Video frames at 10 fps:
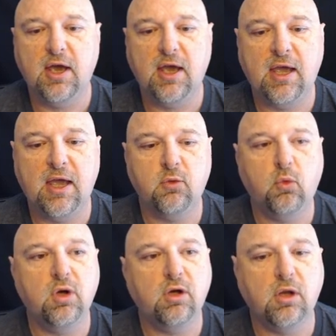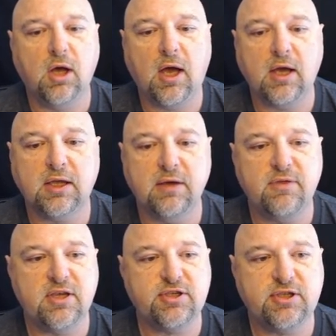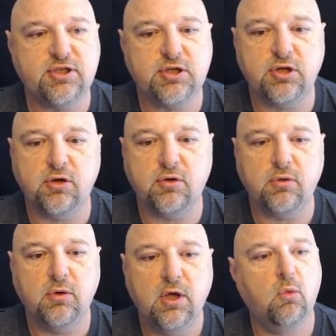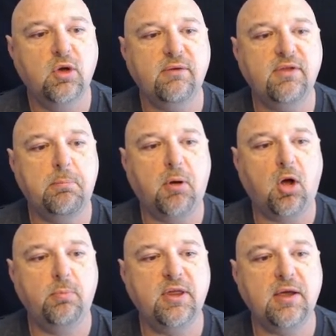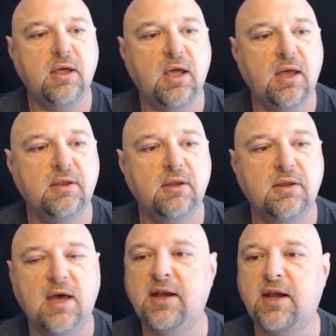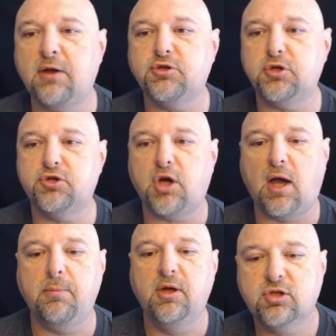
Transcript: and we'll uh, give this to, we'll give the bulb the announcer job.